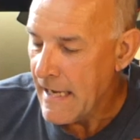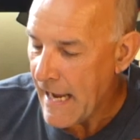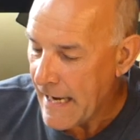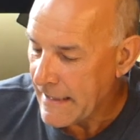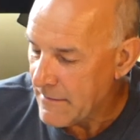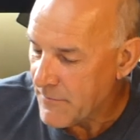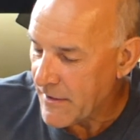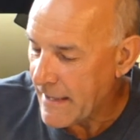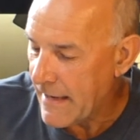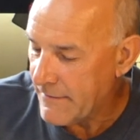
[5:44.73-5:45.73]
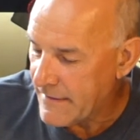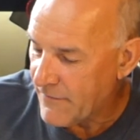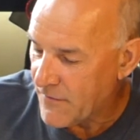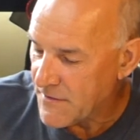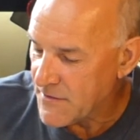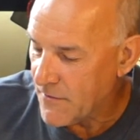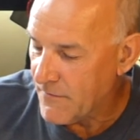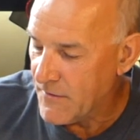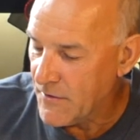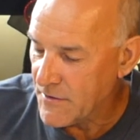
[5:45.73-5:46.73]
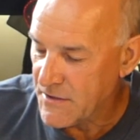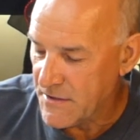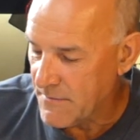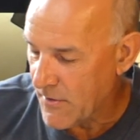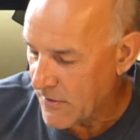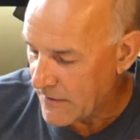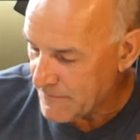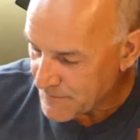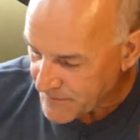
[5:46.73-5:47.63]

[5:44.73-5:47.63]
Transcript: and can bring out different sort of looks to the model.